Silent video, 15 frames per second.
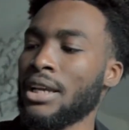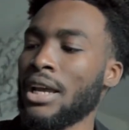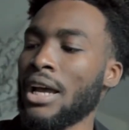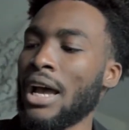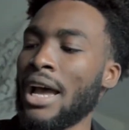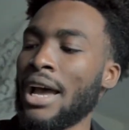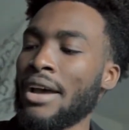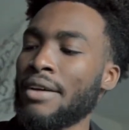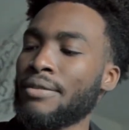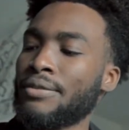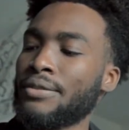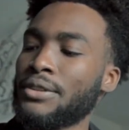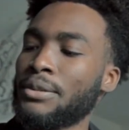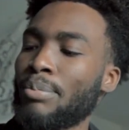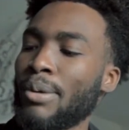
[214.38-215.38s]
I
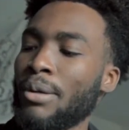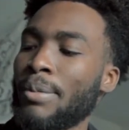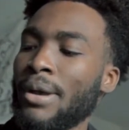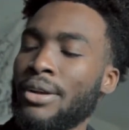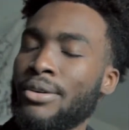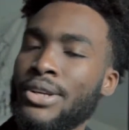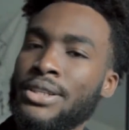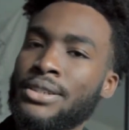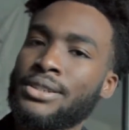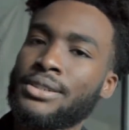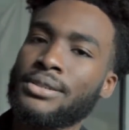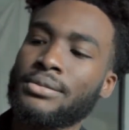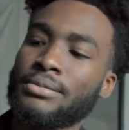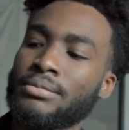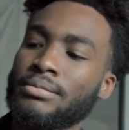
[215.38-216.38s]
have spare batteries,
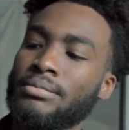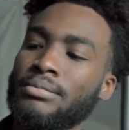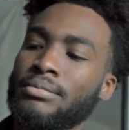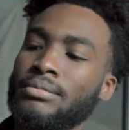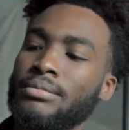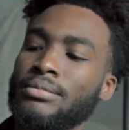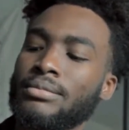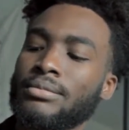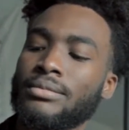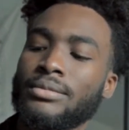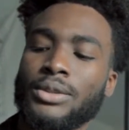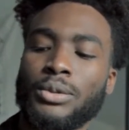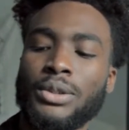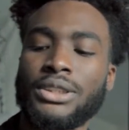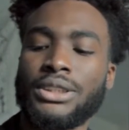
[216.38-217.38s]

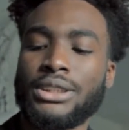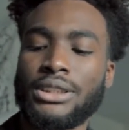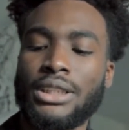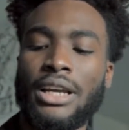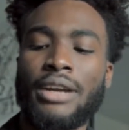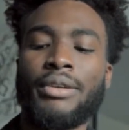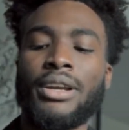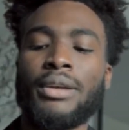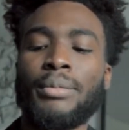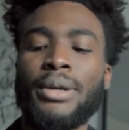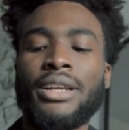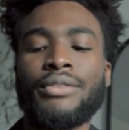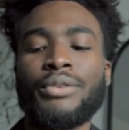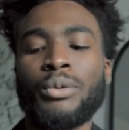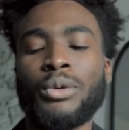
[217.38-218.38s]
which I recommend
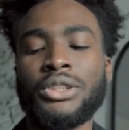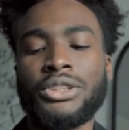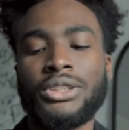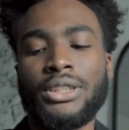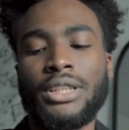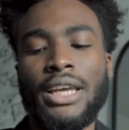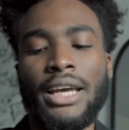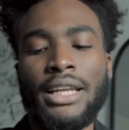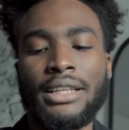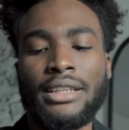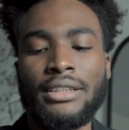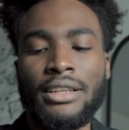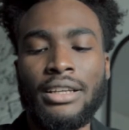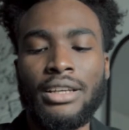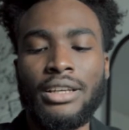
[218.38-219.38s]
everyone should get.
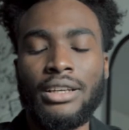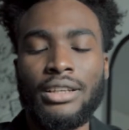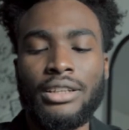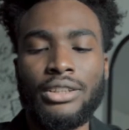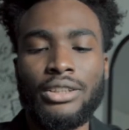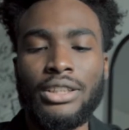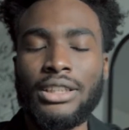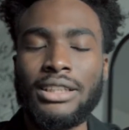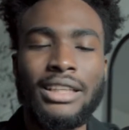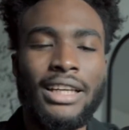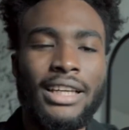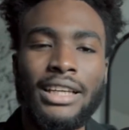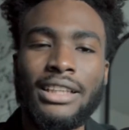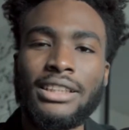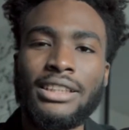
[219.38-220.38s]
You need
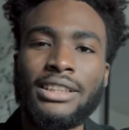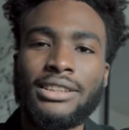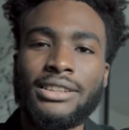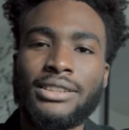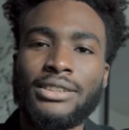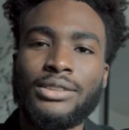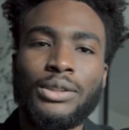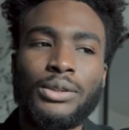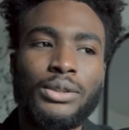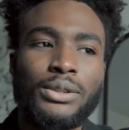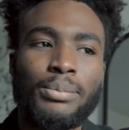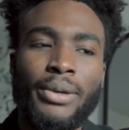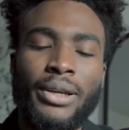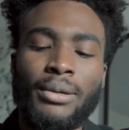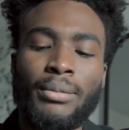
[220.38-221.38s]
like at least 2
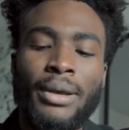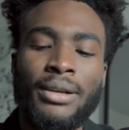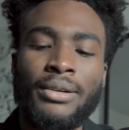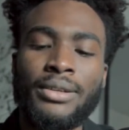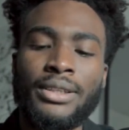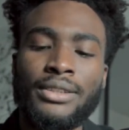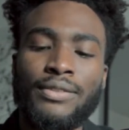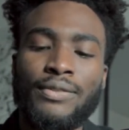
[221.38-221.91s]
spare batteries